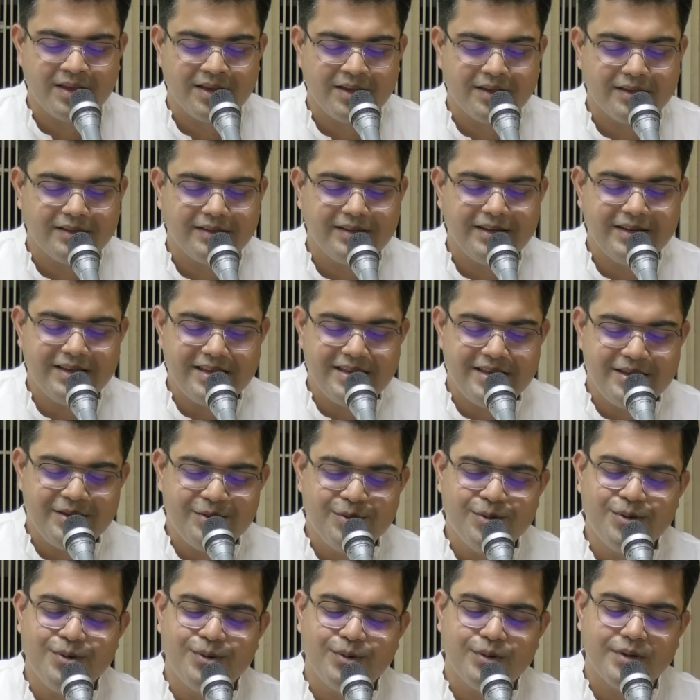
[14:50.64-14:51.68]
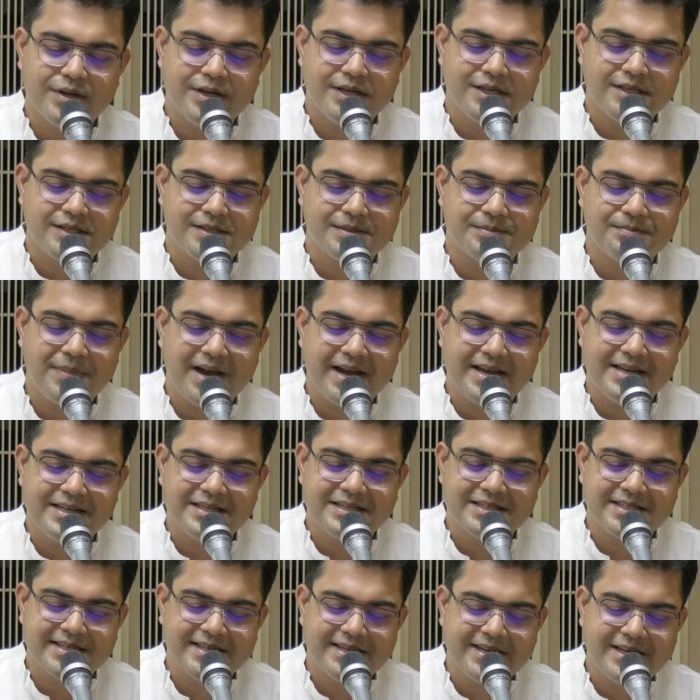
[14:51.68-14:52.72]
The ego is by
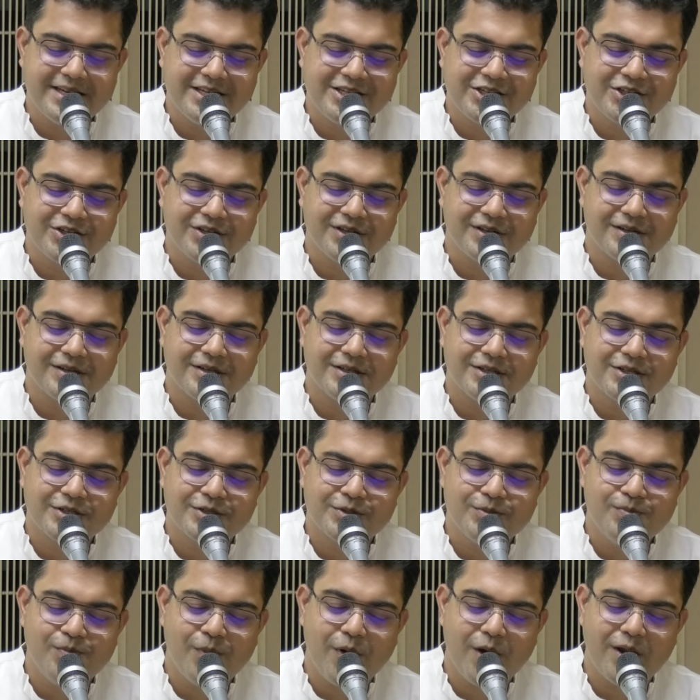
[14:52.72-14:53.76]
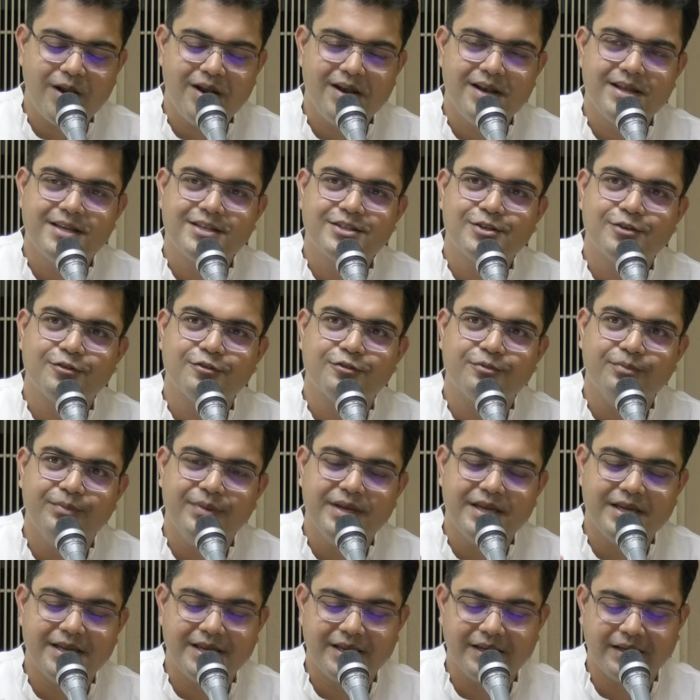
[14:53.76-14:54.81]
its nature a smallness of
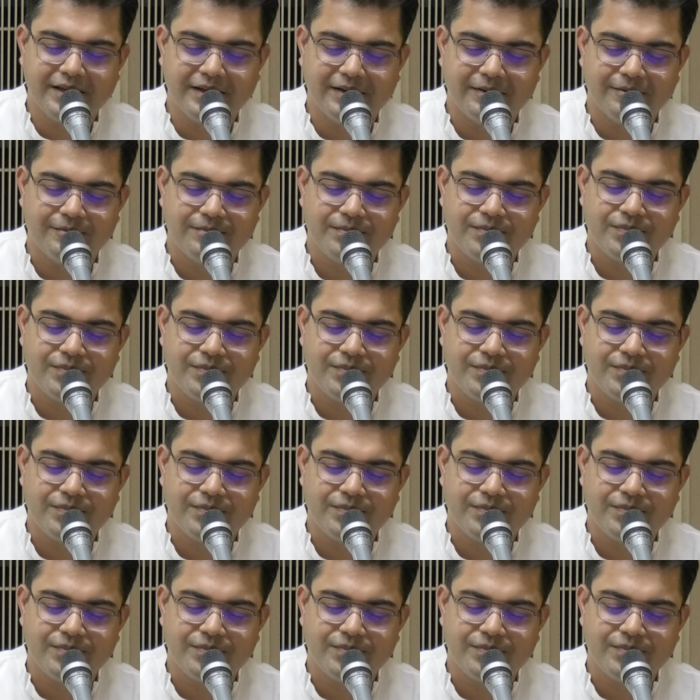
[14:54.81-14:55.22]
being,